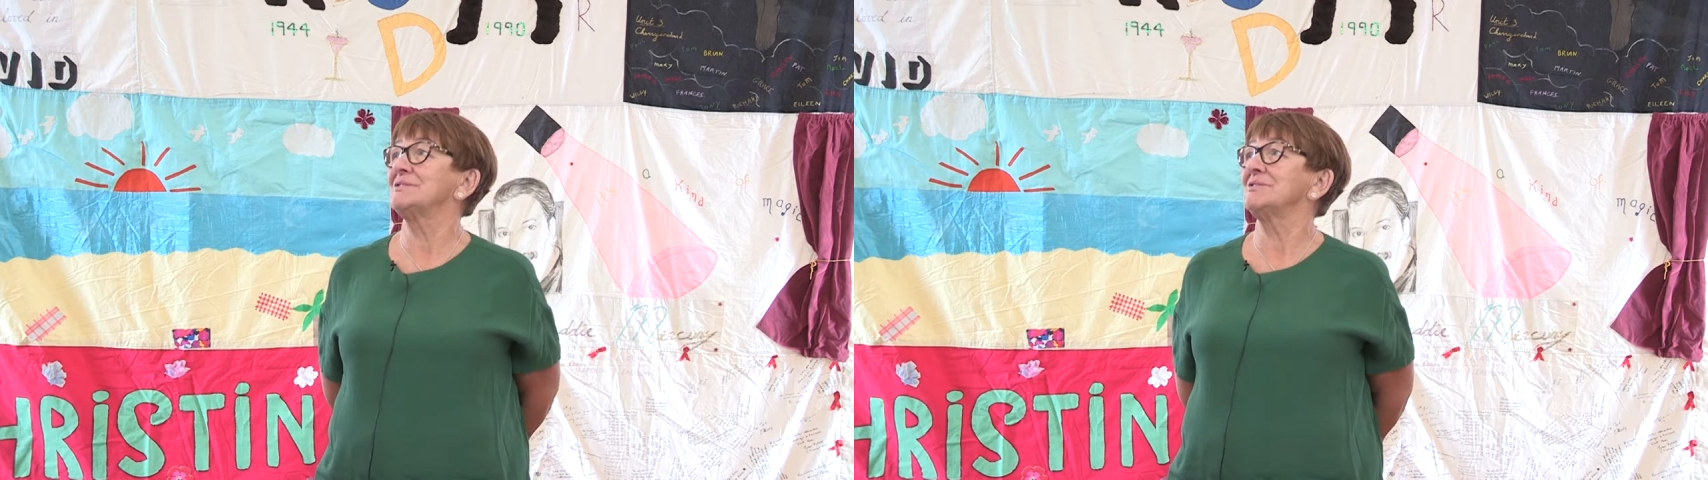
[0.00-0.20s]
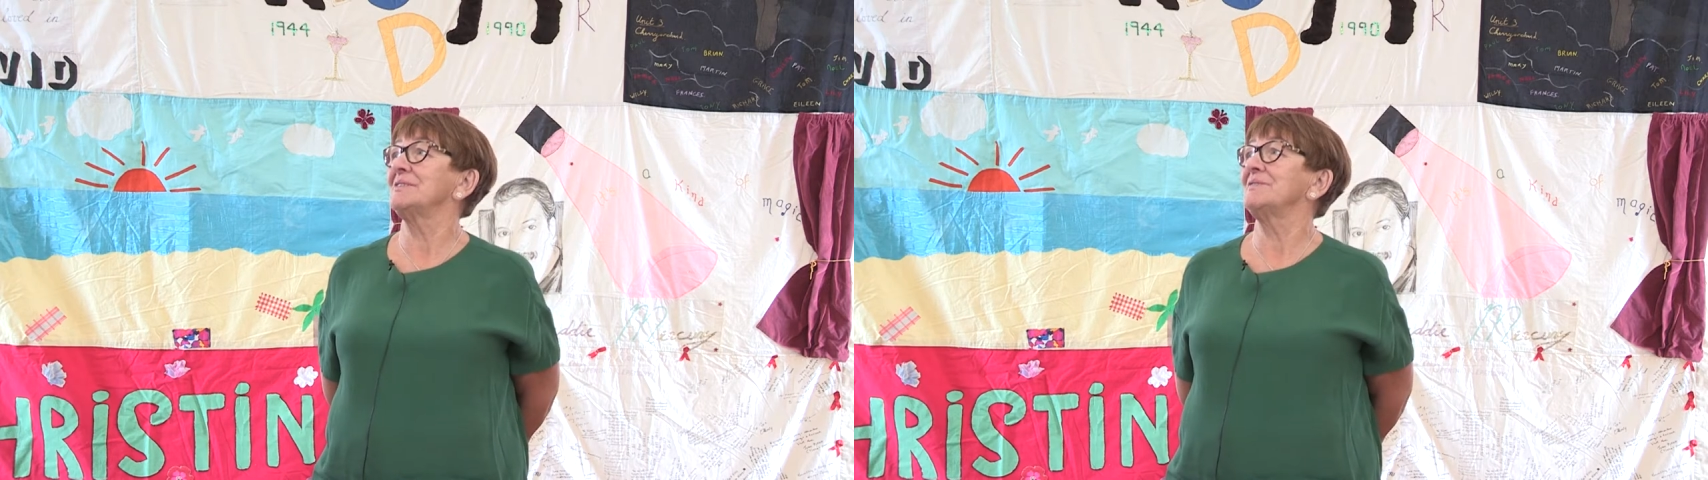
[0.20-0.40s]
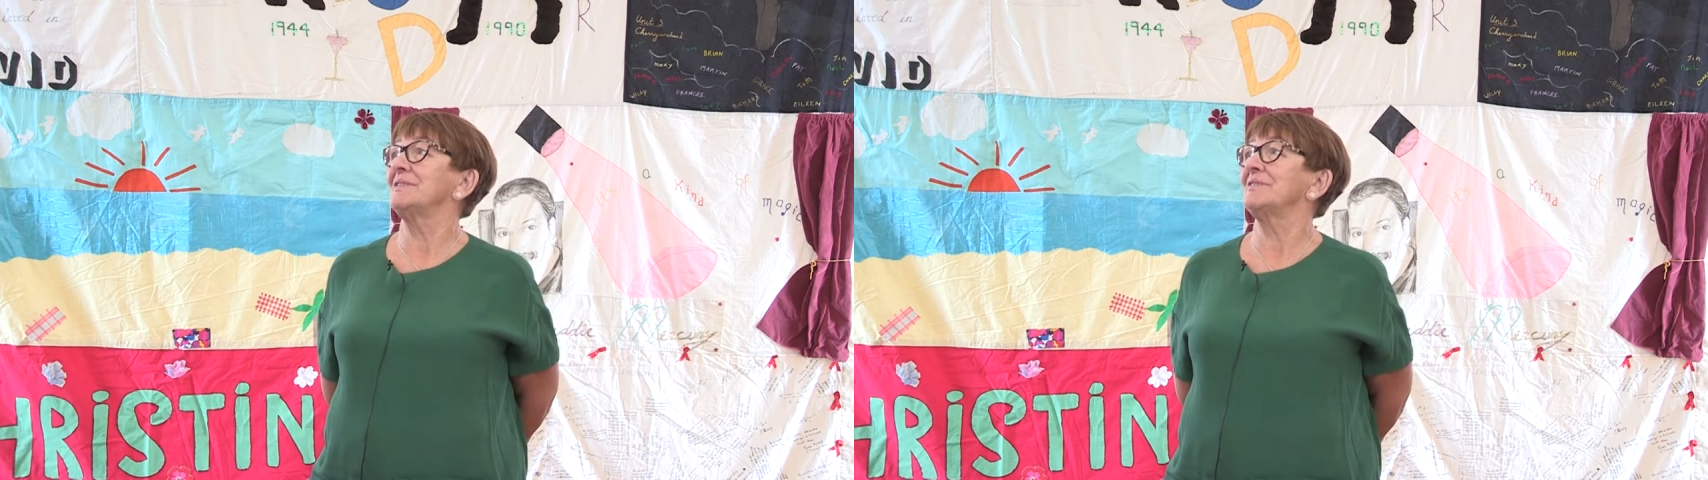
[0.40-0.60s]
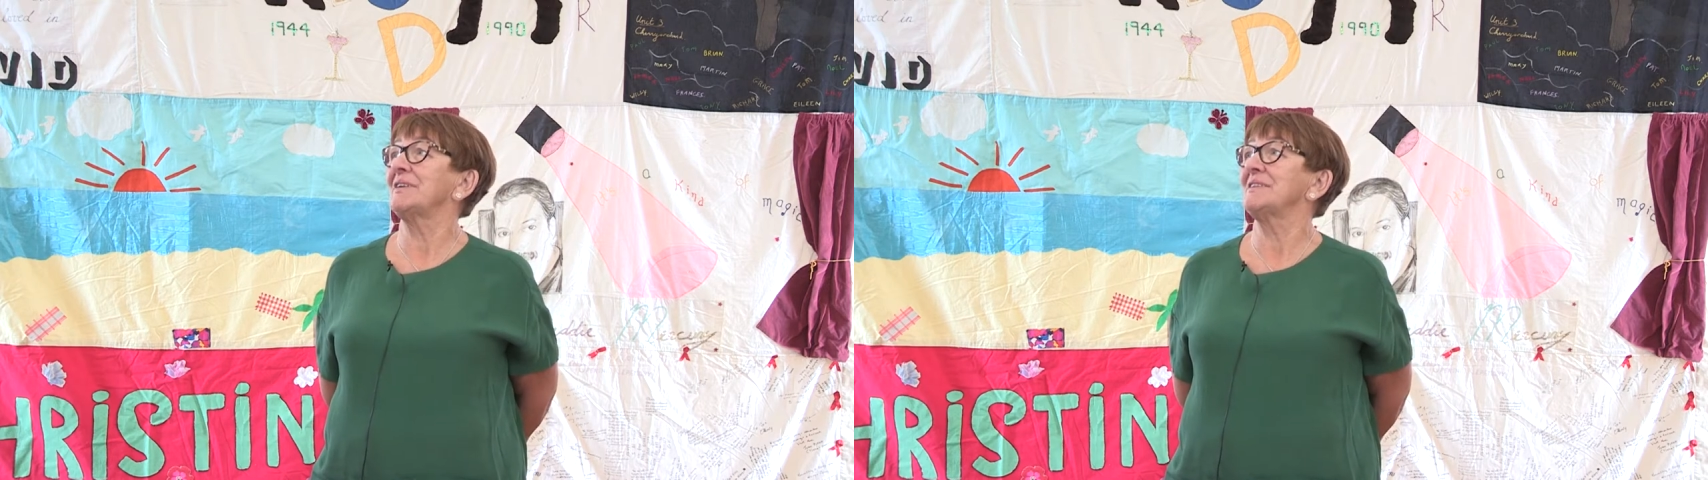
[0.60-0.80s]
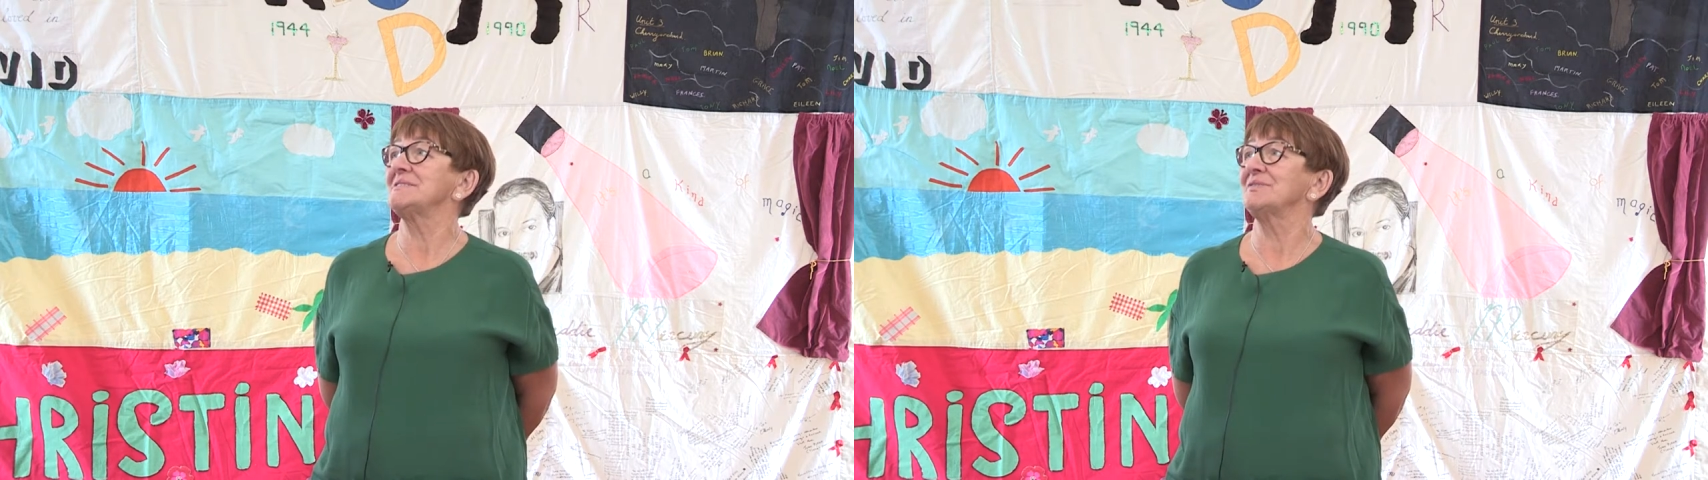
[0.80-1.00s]
a drink for a
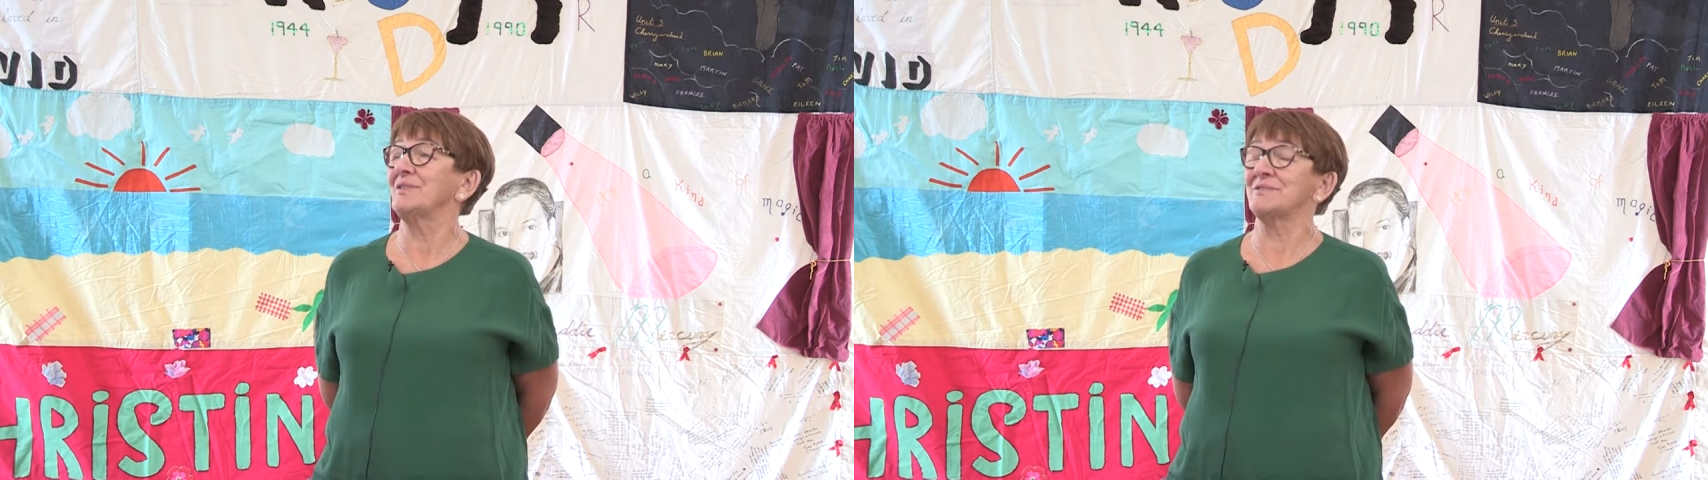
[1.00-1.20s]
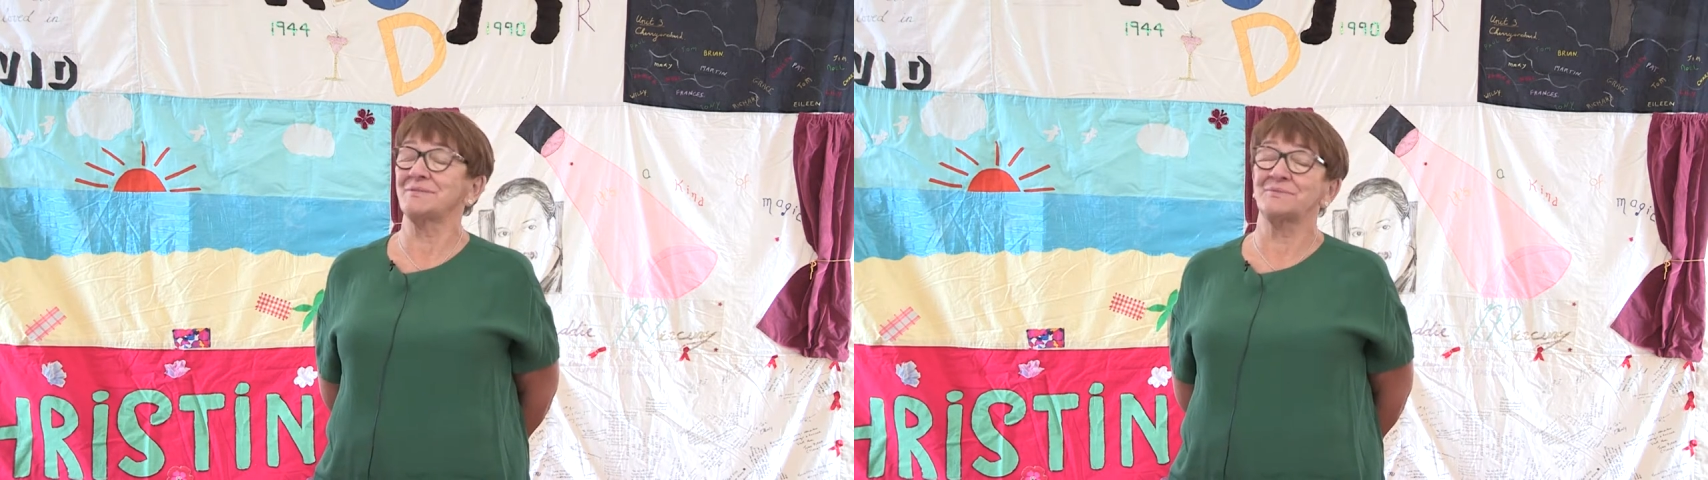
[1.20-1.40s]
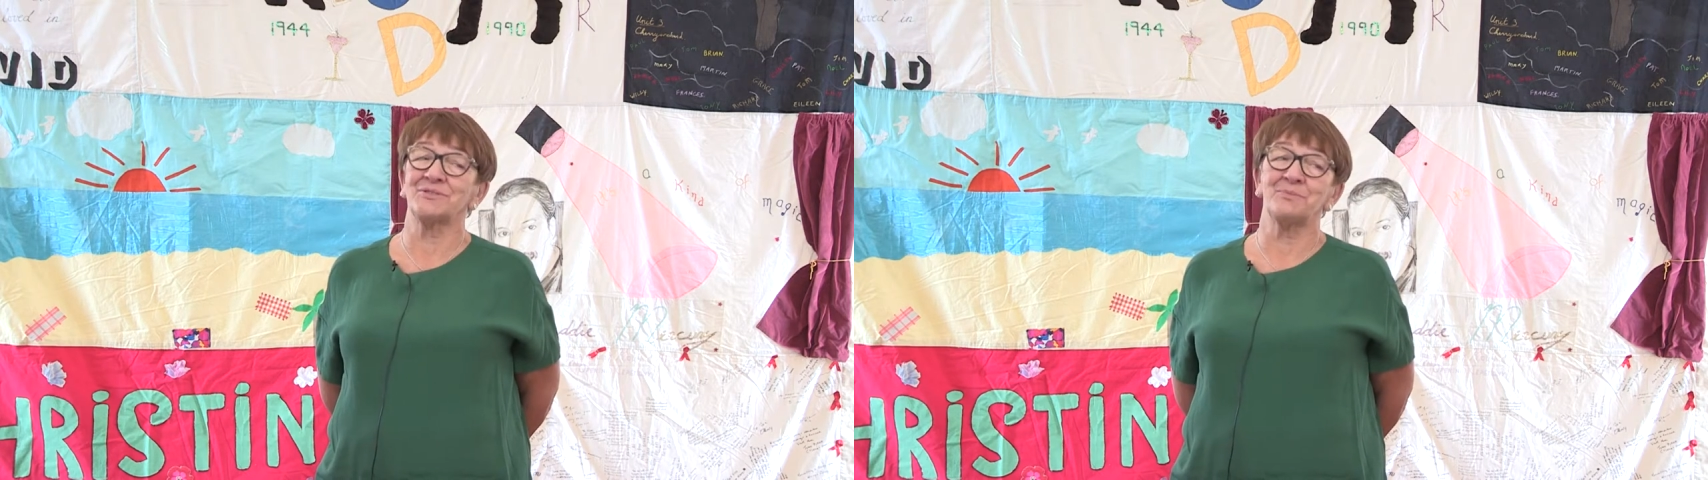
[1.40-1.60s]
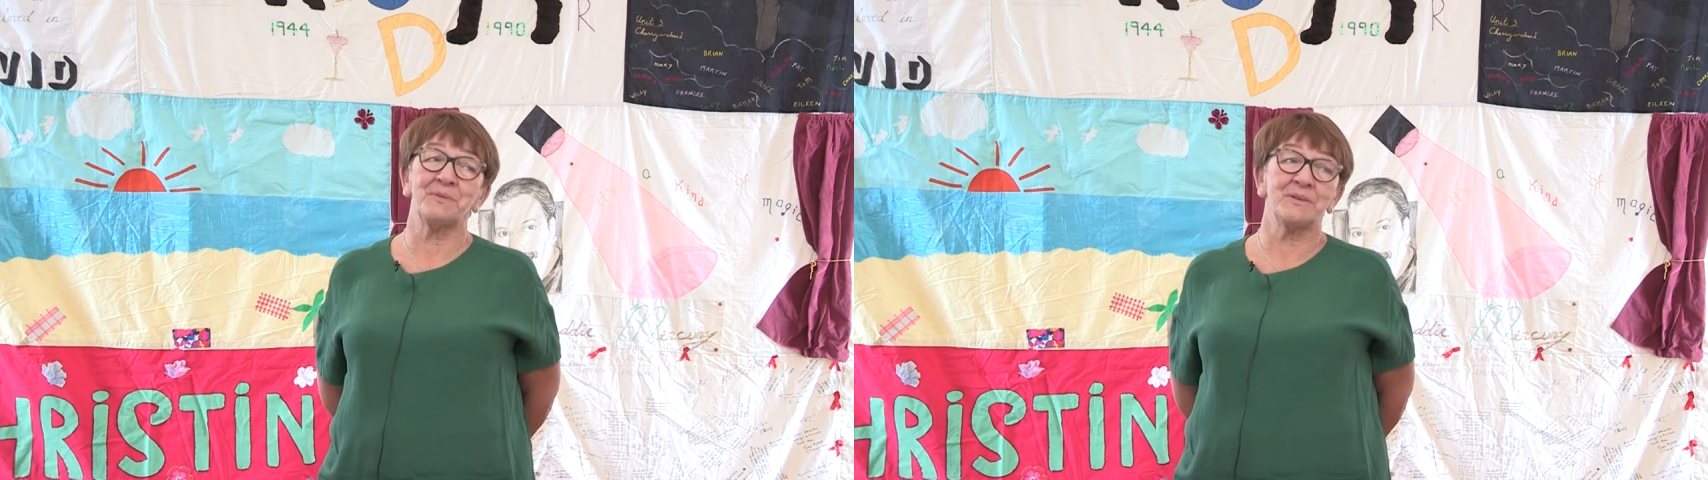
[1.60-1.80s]
friend of hers that was up,